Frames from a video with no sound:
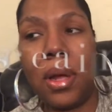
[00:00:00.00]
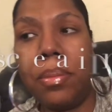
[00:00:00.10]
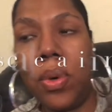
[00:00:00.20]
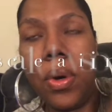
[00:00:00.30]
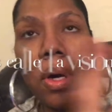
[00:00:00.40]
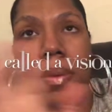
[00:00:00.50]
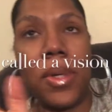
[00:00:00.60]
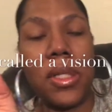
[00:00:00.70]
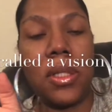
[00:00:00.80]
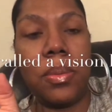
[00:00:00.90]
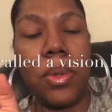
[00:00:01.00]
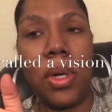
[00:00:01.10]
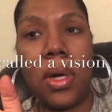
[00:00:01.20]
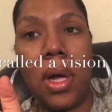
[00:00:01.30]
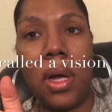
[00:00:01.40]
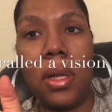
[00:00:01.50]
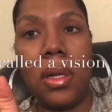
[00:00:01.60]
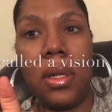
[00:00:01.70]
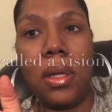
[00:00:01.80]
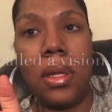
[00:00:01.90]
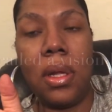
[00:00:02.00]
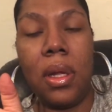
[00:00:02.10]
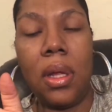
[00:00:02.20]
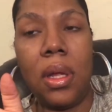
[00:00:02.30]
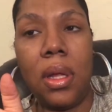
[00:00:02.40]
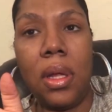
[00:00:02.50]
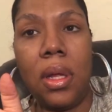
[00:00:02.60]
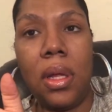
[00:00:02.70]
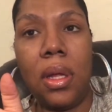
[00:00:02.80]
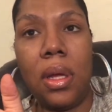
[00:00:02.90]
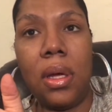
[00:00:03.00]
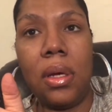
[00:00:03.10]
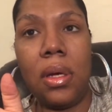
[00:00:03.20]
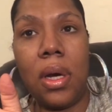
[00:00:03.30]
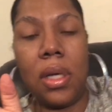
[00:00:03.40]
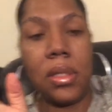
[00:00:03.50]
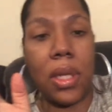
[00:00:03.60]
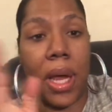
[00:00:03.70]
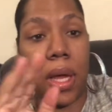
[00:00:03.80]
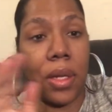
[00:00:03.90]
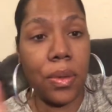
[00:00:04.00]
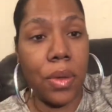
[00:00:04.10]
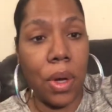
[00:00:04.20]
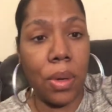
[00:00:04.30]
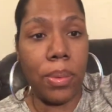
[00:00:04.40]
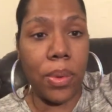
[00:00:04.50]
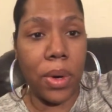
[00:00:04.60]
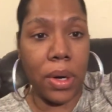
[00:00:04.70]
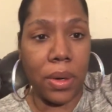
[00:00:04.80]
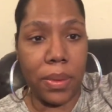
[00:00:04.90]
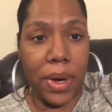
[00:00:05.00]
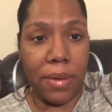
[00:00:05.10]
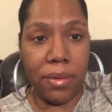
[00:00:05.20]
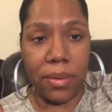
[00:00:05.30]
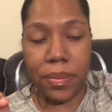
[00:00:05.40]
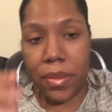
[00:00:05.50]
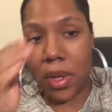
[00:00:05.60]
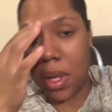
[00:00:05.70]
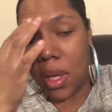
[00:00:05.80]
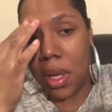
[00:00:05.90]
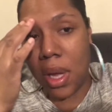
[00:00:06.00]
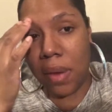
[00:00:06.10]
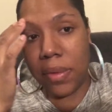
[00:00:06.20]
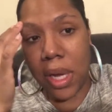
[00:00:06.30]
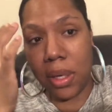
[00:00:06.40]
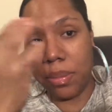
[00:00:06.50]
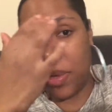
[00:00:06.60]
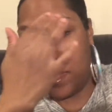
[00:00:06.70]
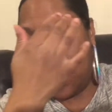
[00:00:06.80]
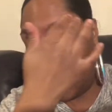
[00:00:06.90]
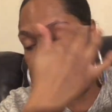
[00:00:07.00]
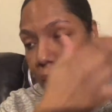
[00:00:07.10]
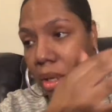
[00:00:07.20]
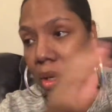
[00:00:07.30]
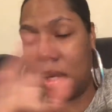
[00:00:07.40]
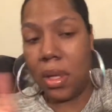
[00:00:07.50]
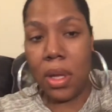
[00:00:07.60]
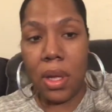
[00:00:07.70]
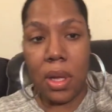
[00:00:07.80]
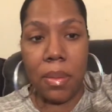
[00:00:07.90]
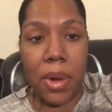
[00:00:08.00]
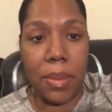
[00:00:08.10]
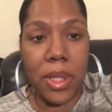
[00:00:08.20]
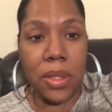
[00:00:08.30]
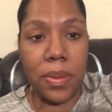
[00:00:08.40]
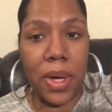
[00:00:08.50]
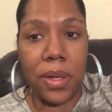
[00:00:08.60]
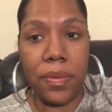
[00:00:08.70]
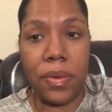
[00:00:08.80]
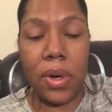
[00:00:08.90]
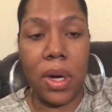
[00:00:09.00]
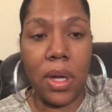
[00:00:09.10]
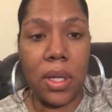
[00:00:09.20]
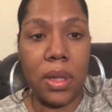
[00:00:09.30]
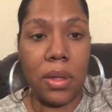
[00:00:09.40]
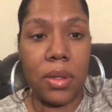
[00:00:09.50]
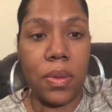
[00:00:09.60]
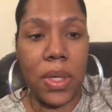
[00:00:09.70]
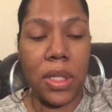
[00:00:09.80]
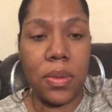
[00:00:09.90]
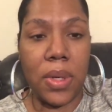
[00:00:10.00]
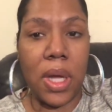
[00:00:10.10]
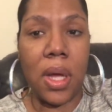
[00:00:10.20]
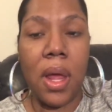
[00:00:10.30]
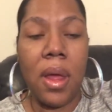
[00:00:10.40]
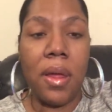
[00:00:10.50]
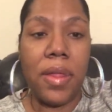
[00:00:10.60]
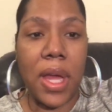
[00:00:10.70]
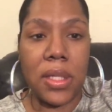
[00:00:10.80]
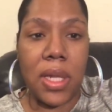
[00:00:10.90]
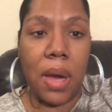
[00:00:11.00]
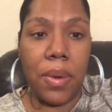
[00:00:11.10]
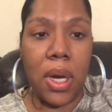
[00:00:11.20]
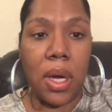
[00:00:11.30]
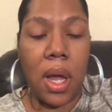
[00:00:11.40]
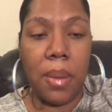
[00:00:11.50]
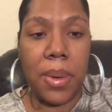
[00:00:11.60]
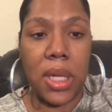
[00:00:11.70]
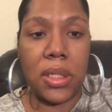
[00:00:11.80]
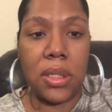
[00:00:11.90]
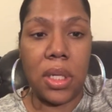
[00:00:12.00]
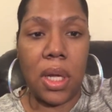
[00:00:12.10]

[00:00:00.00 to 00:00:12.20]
board. What is the board called? Oh, gosh. Like a little gold board or whatever. I've done them before, but I'm going to do one for 2020, things that I want to accomplish